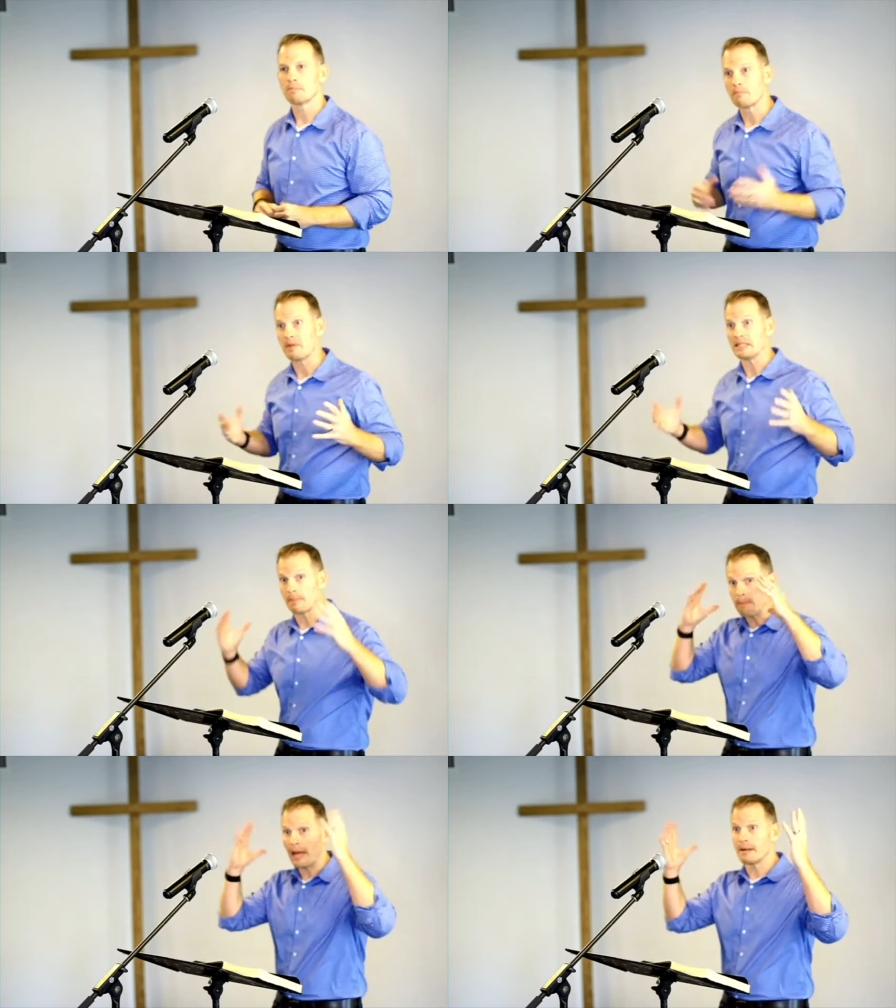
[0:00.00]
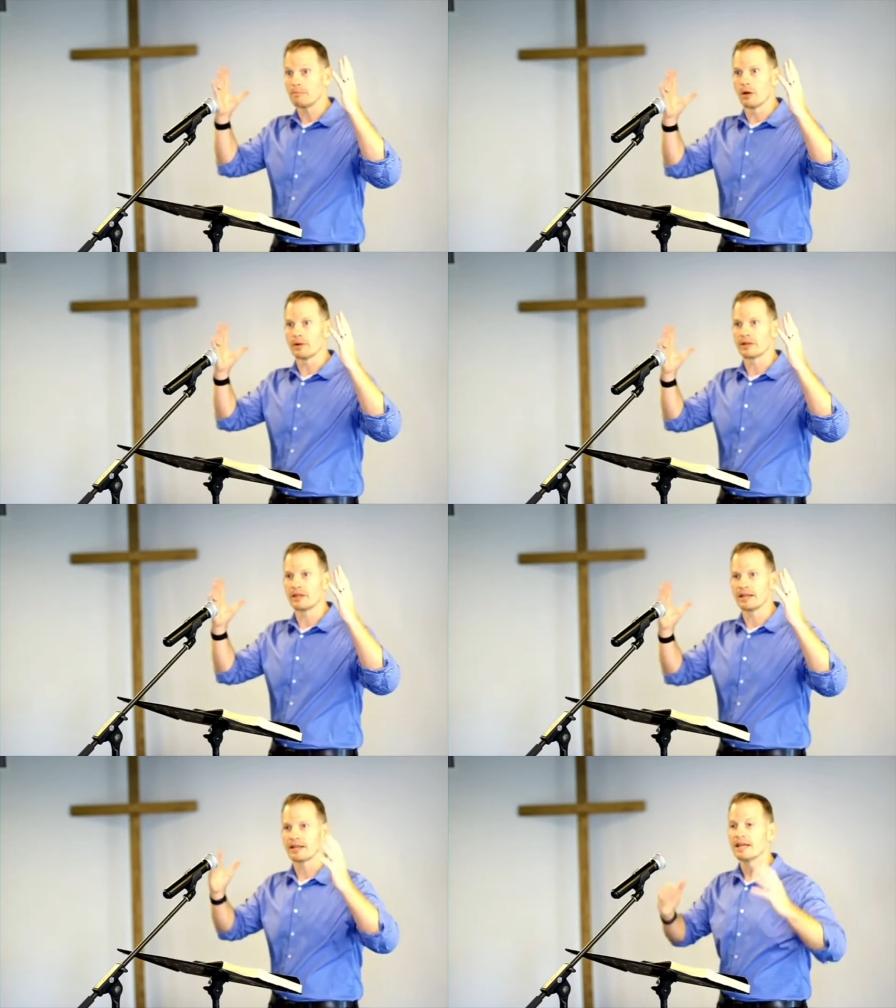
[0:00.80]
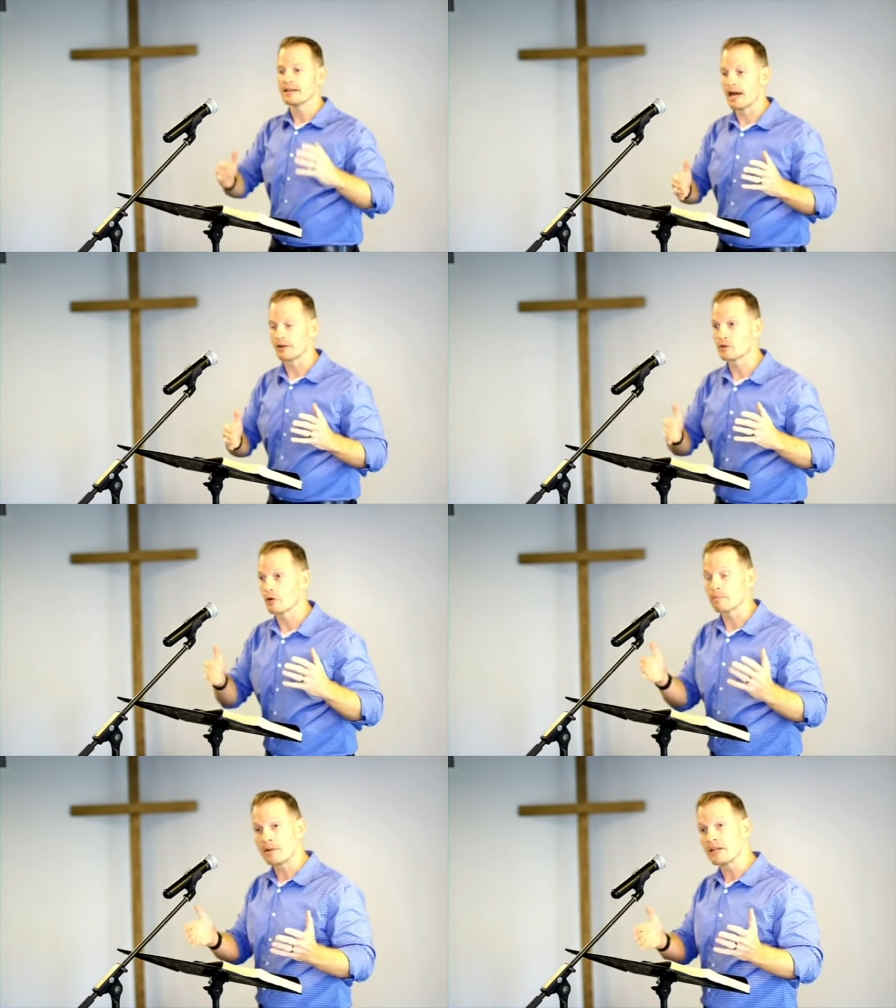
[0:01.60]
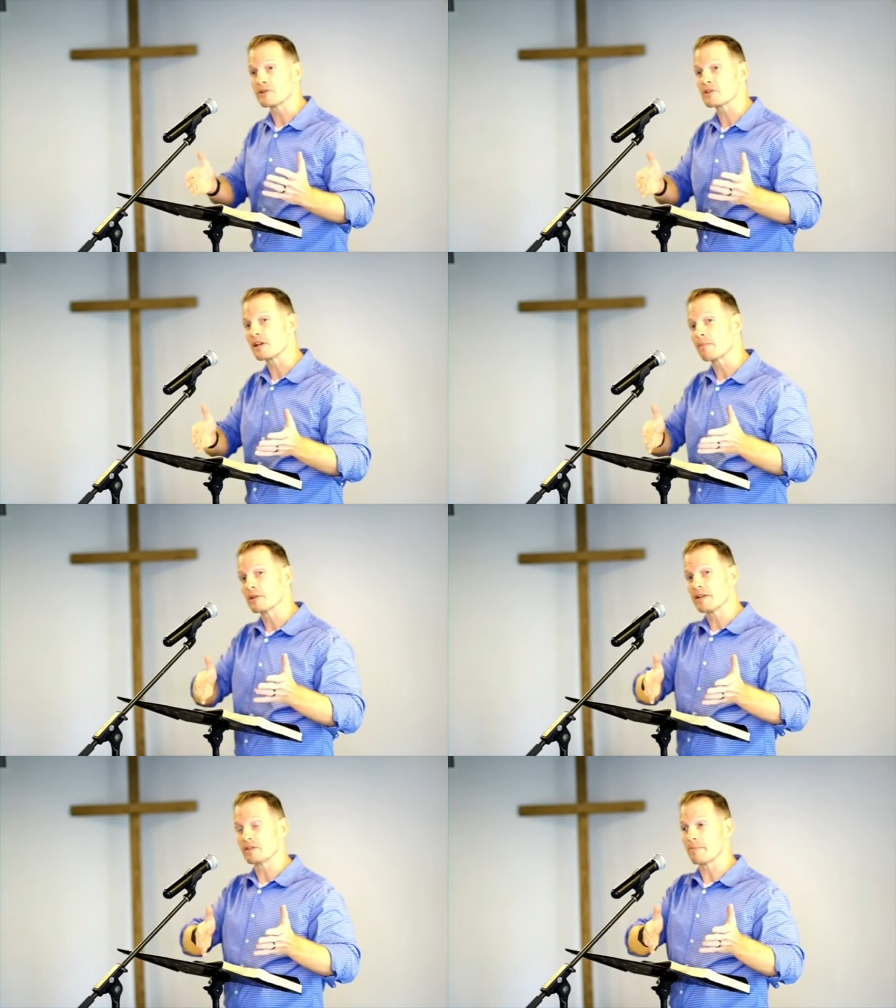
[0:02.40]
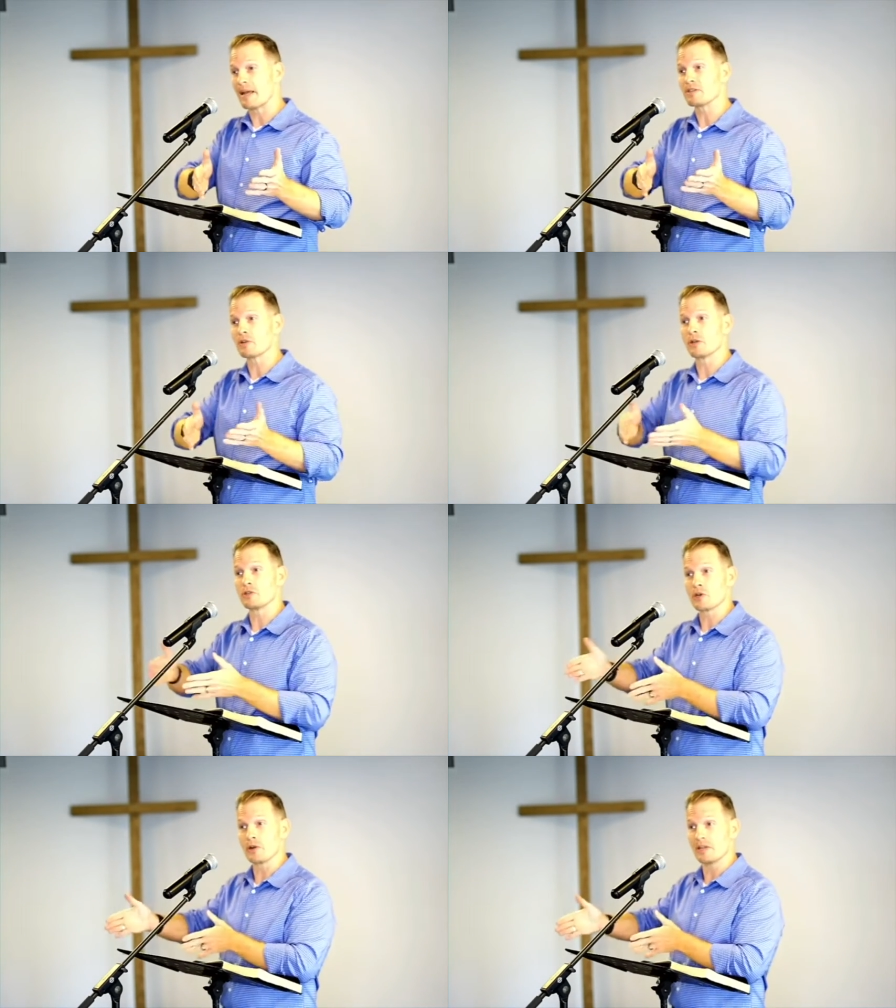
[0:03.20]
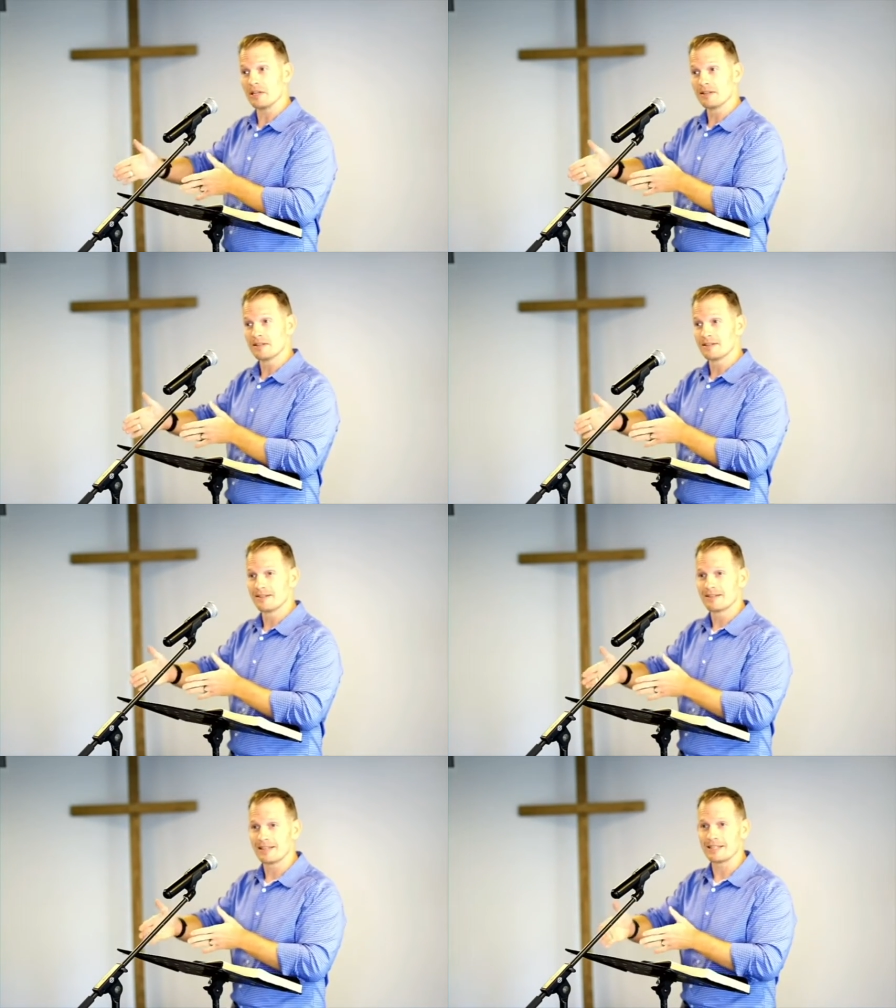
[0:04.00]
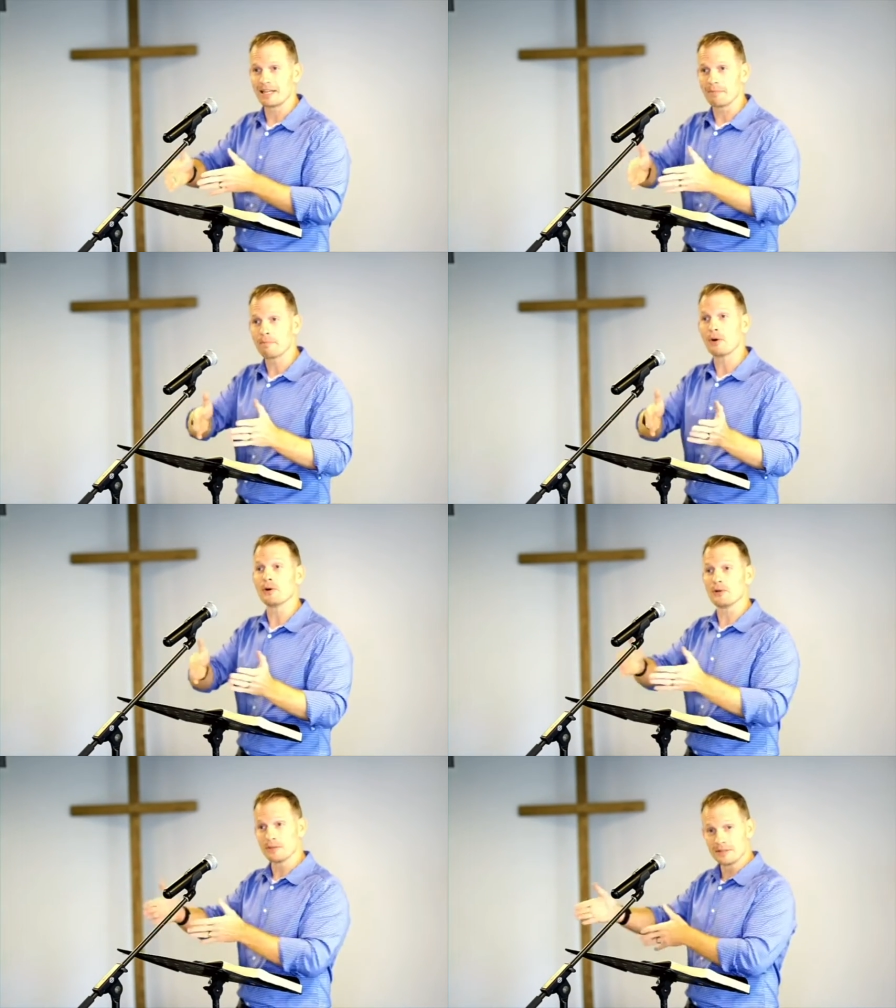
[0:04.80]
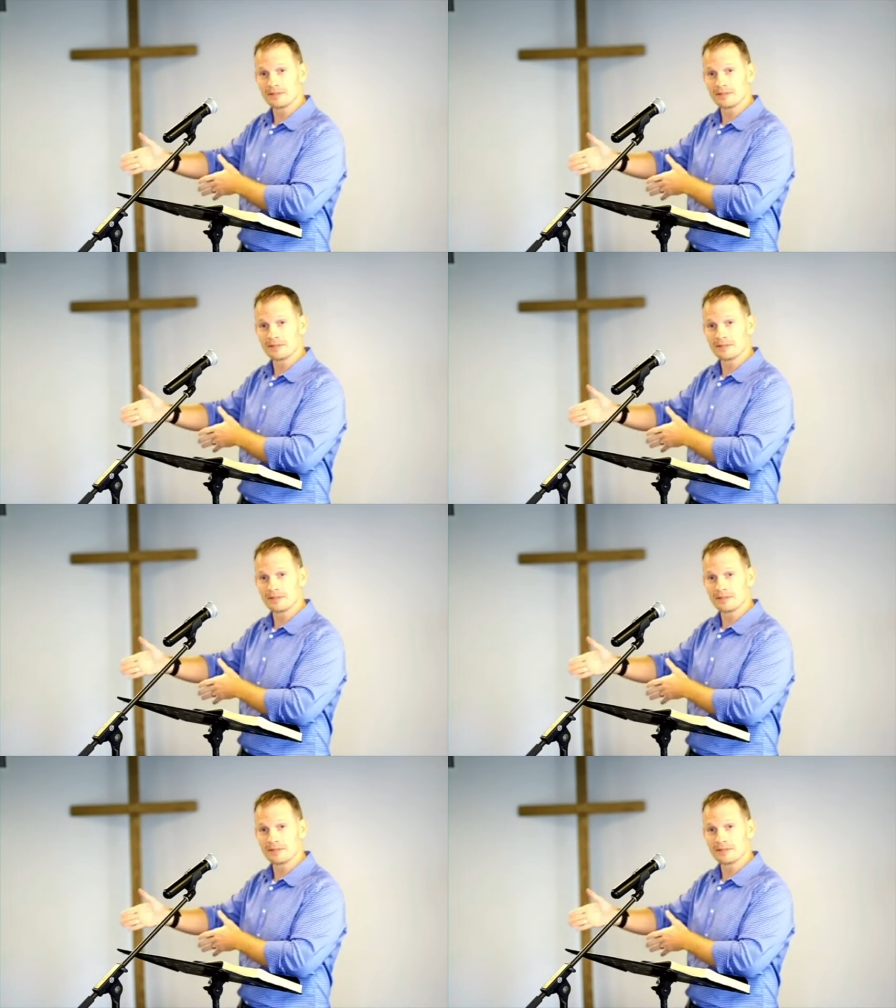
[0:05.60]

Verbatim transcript: That's a mind blowing thing. Now, Jordan Peterson, I believe, is a man that's on a journey. He's getting pulled.